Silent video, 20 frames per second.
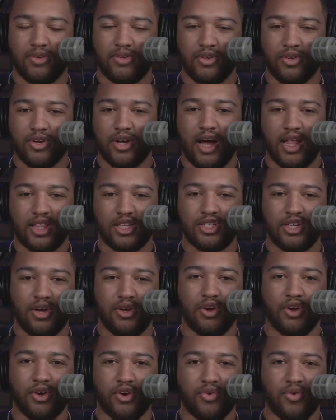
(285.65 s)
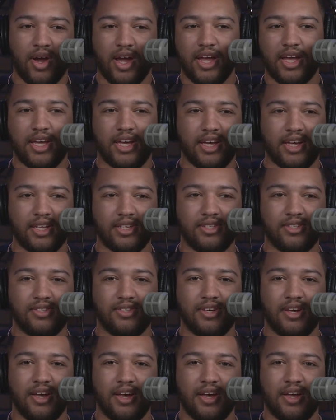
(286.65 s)
you're going to have to tell your
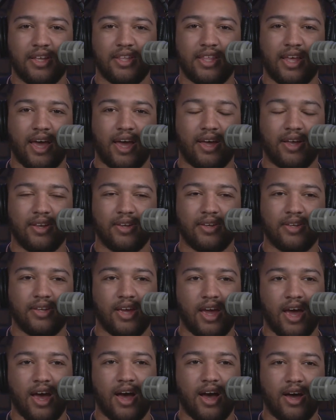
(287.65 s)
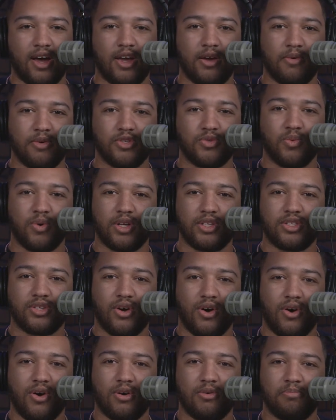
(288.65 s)
grandkids that, yeah, it was once
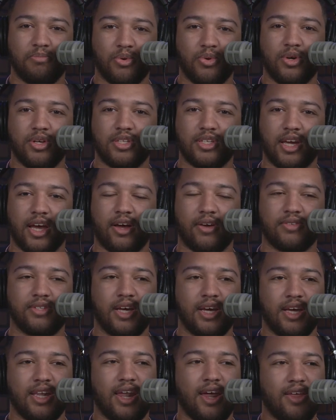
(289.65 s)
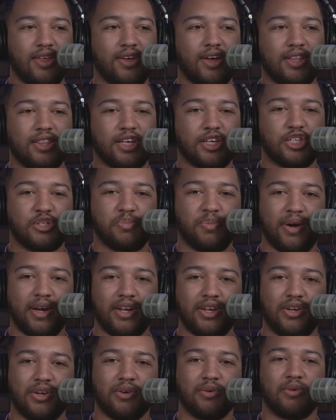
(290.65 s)
called Boy Scouts. Now, you have to explain
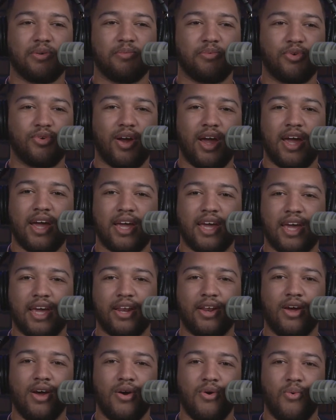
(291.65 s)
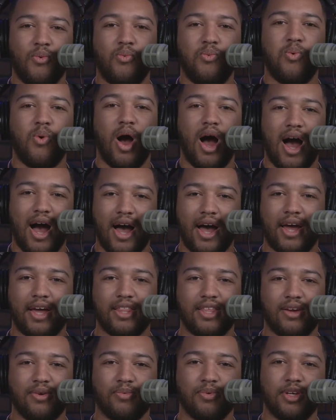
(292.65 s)
to your grandkid why
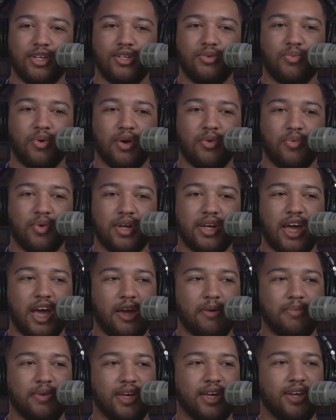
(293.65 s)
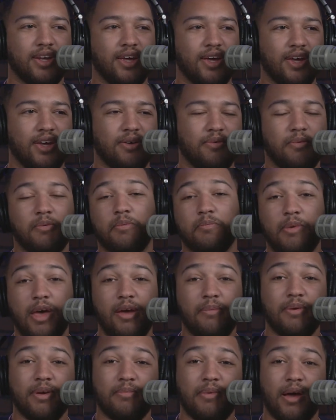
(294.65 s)
they renamed it.
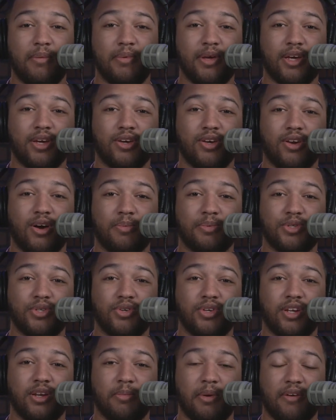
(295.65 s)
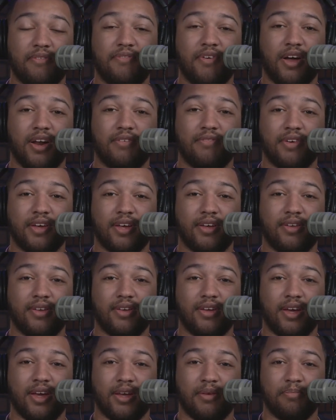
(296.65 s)
Maybe it might be a good opportunity to make fun of it
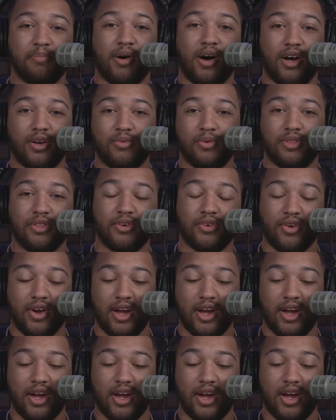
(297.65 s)
and bond with your